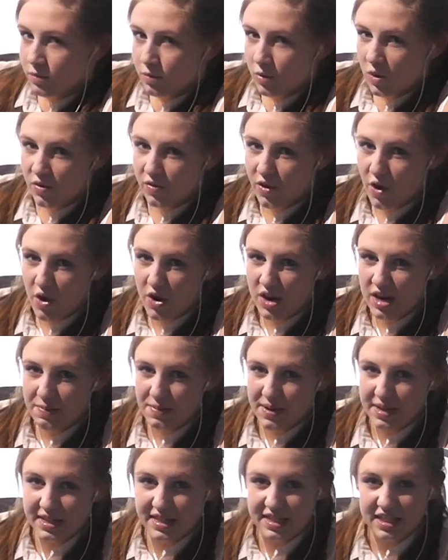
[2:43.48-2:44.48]
We've only
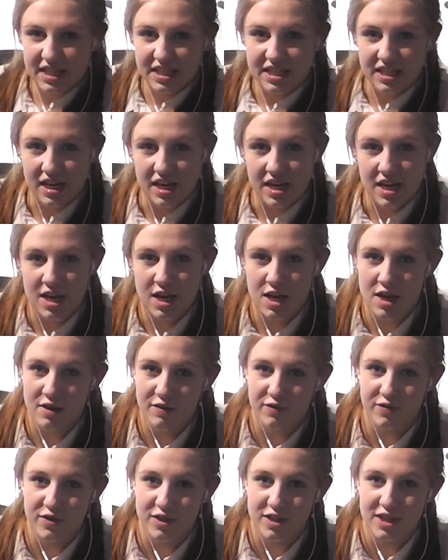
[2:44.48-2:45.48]
been sitting here
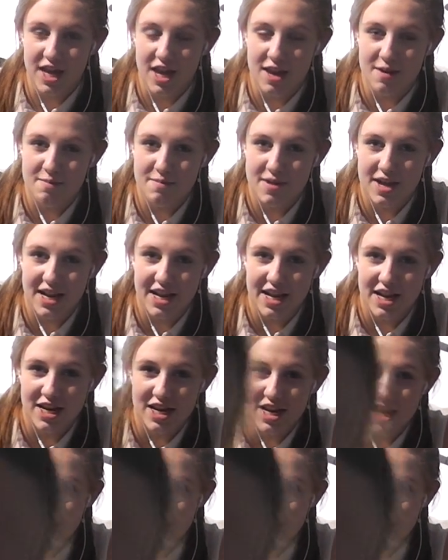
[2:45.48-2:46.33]
for 10 million